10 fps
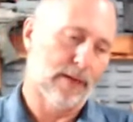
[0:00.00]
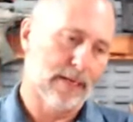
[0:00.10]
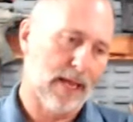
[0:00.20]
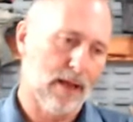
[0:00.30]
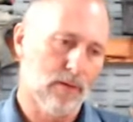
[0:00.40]

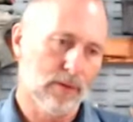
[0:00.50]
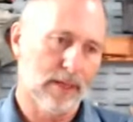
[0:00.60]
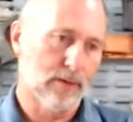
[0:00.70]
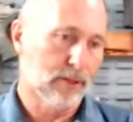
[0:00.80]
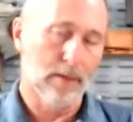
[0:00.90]
I'm in right
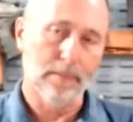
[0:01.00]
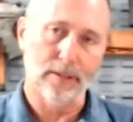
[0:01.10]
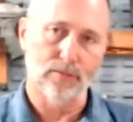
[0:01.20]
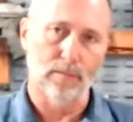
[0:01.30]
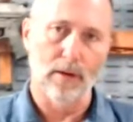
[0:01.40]
now, and the
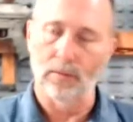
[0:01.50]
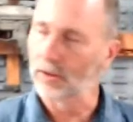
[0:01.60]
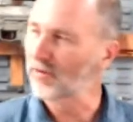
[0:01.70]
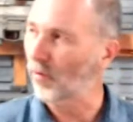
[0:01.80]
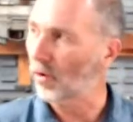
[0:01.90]
company is remote.